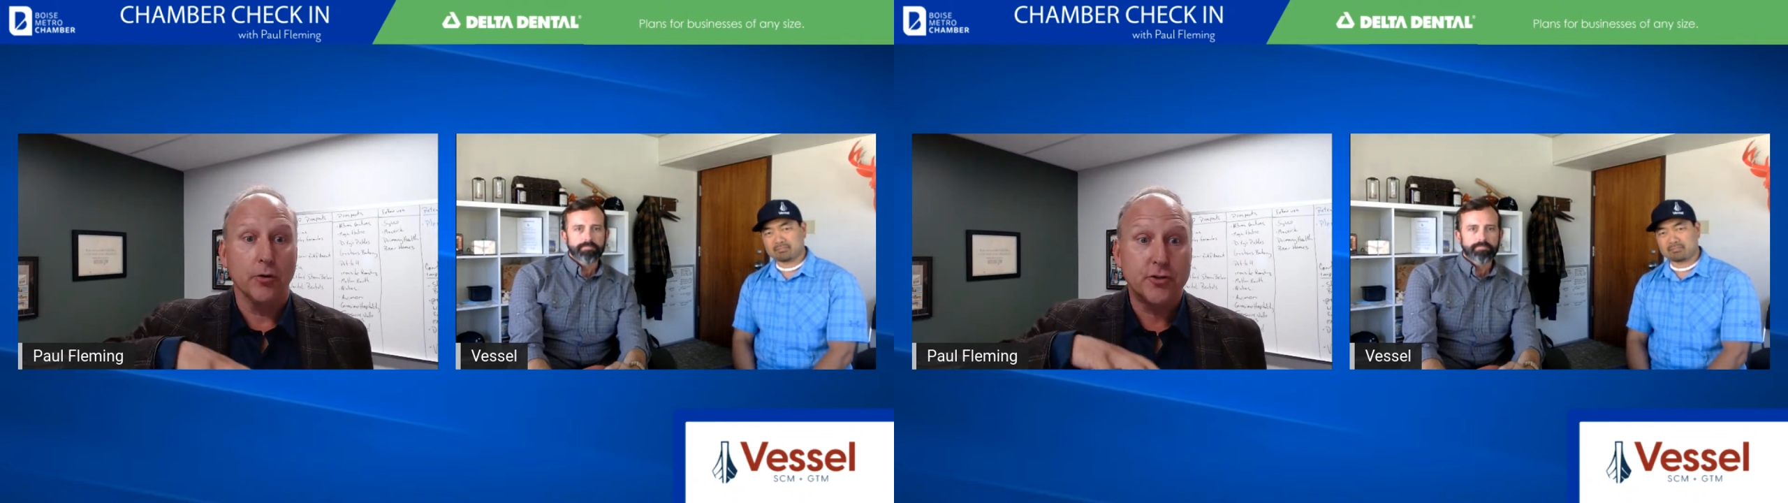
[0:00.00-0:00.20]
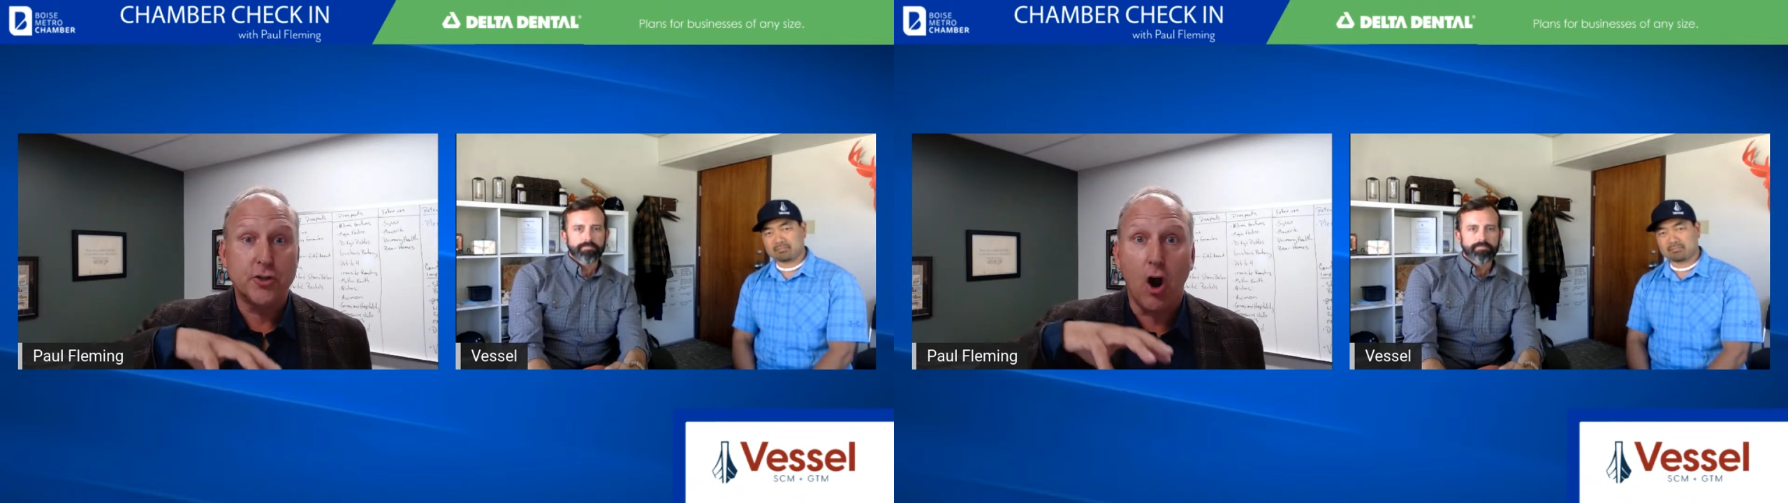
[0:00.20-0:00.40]

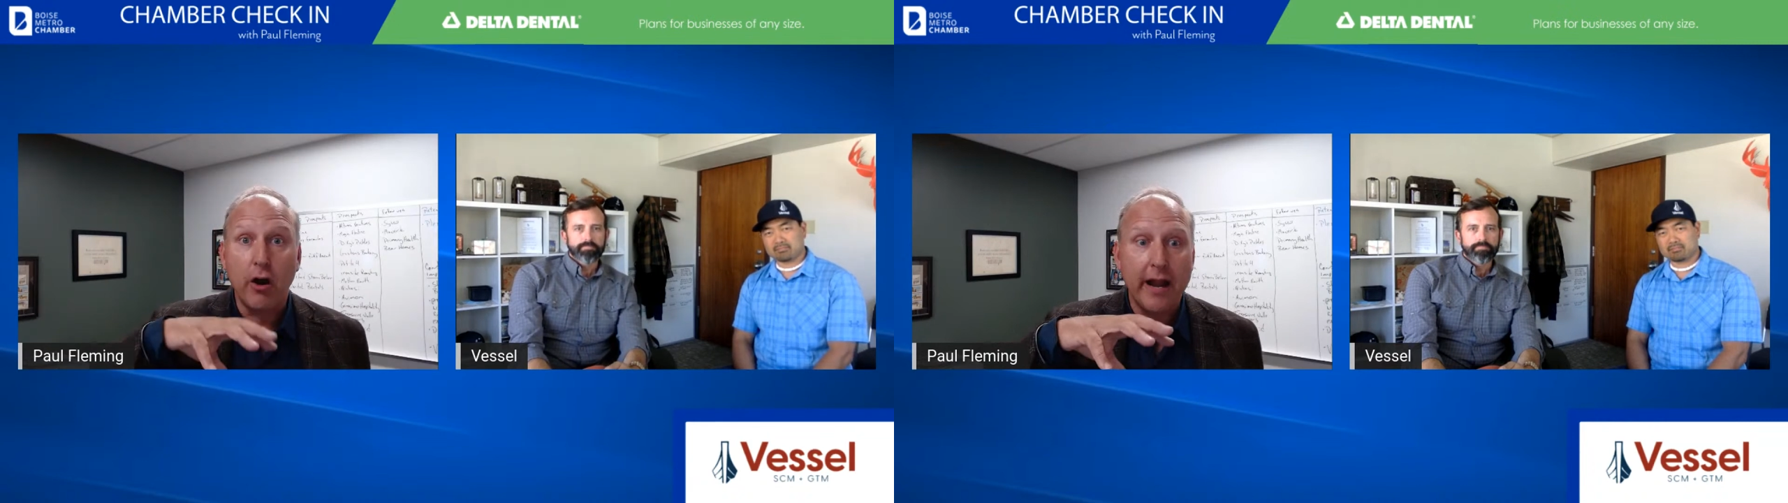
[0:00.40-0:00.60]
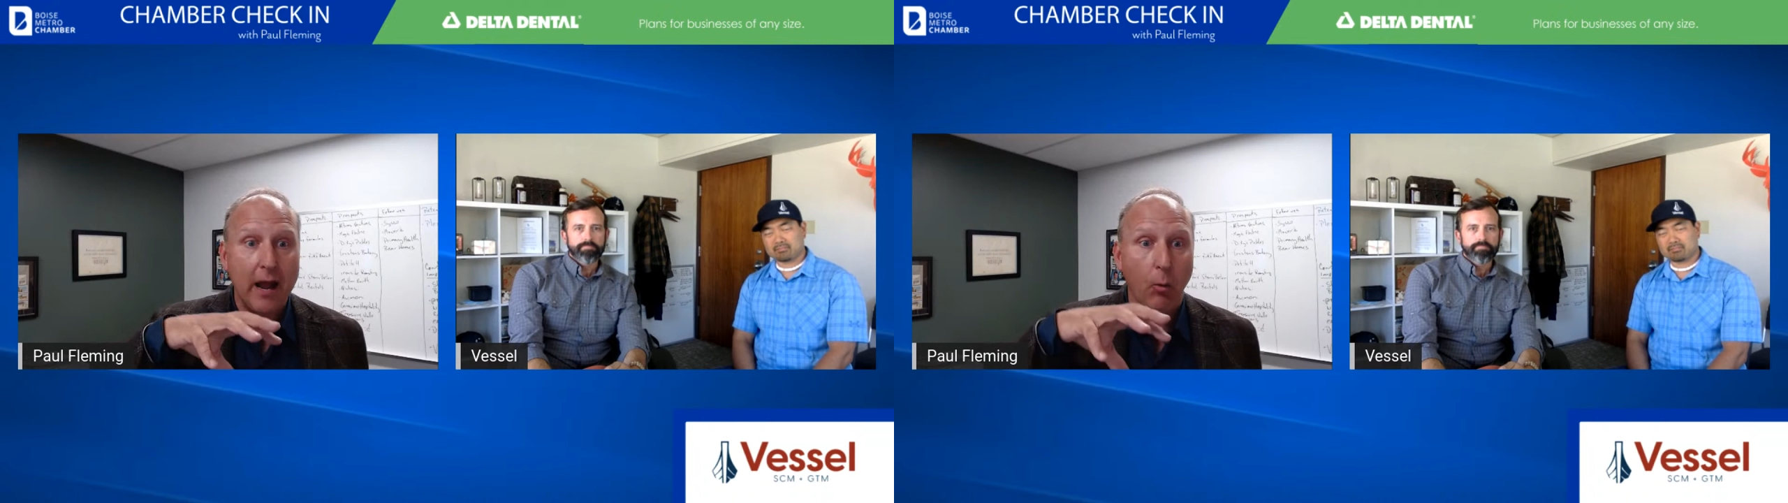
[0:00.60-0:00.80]

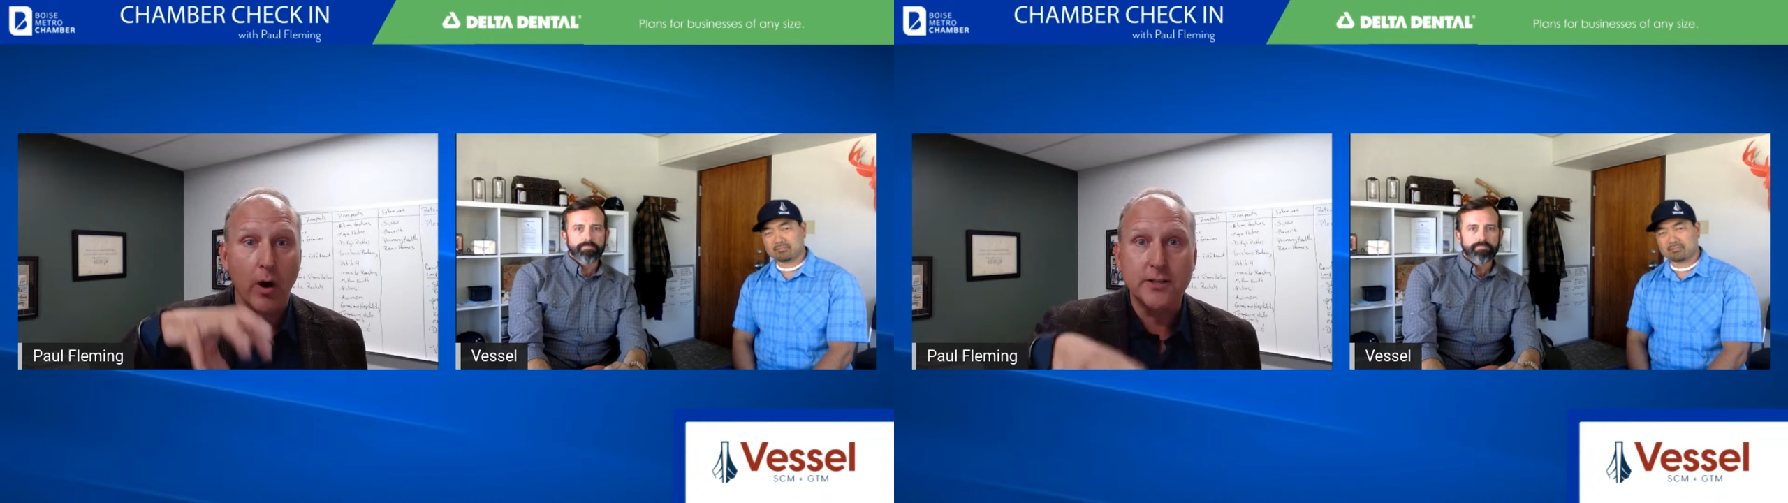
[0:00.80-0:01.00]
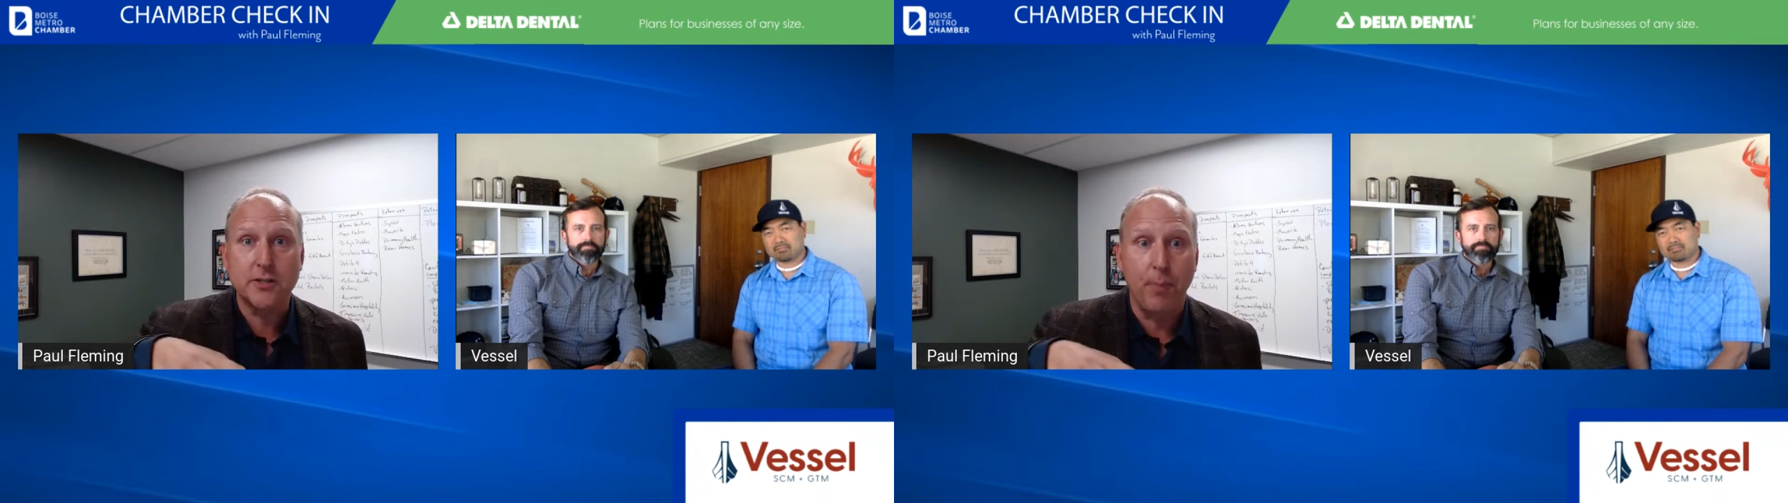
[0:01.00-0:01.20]
started at
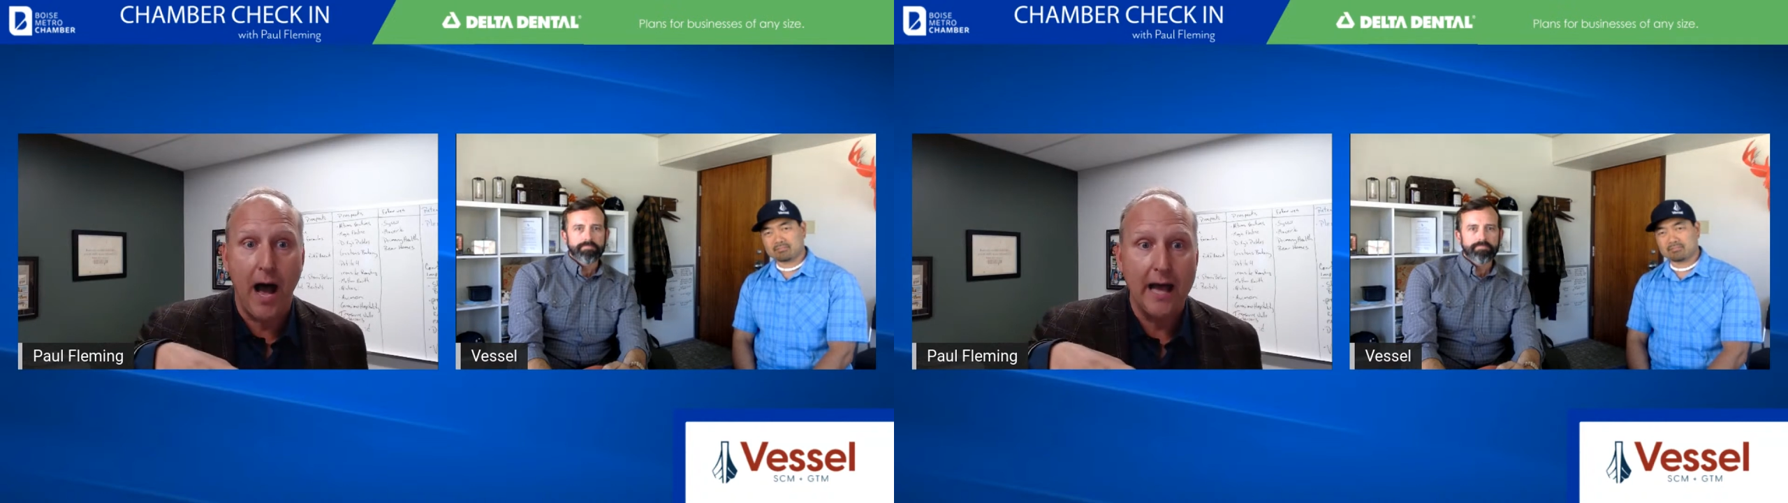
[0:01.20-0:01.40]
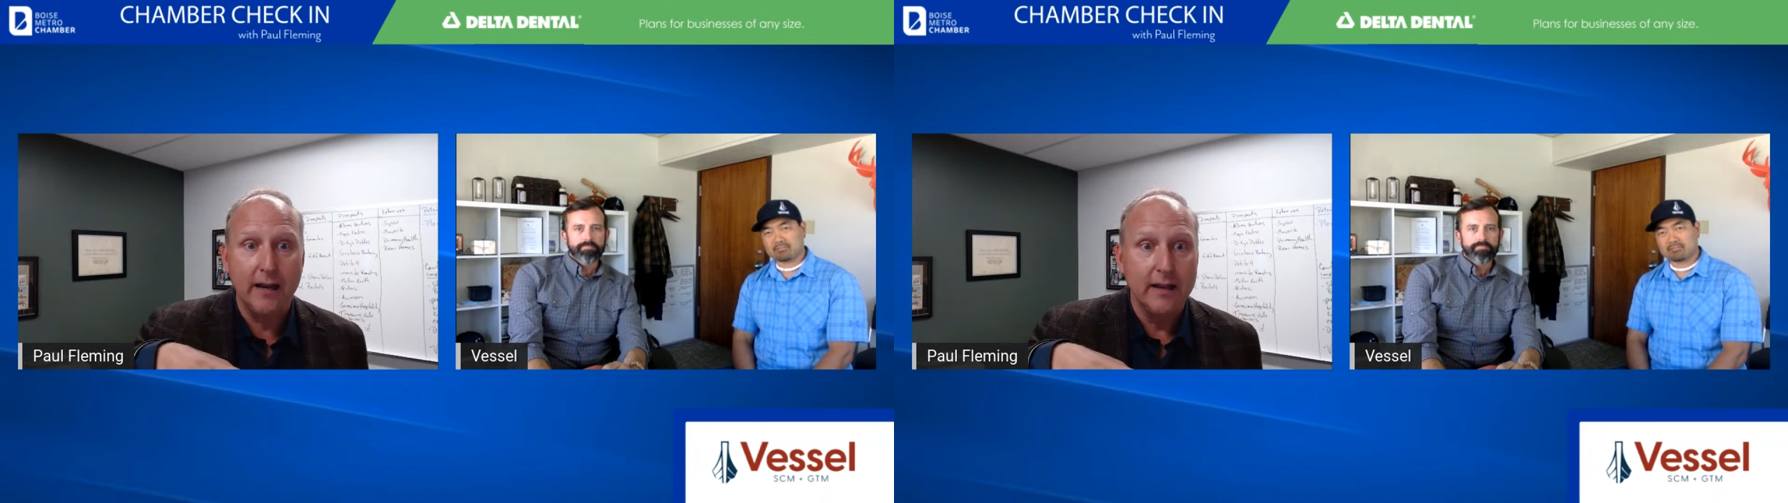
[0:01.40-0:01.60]
one
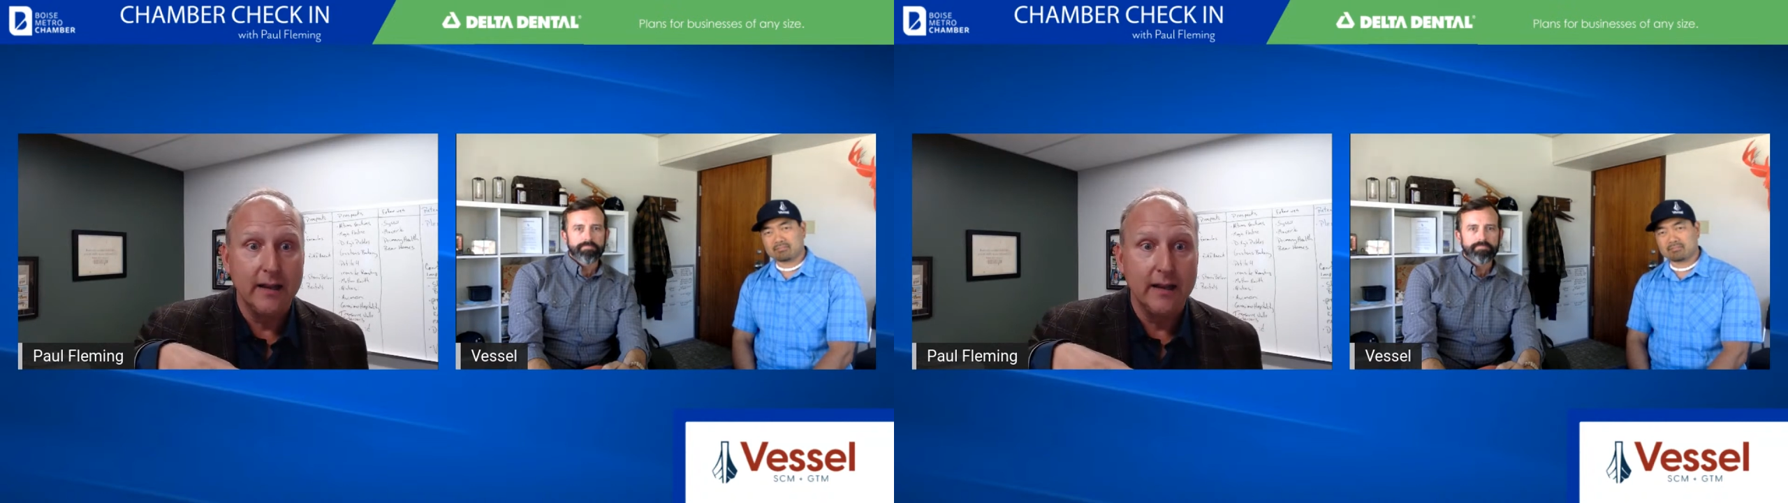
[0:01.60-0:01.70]
spot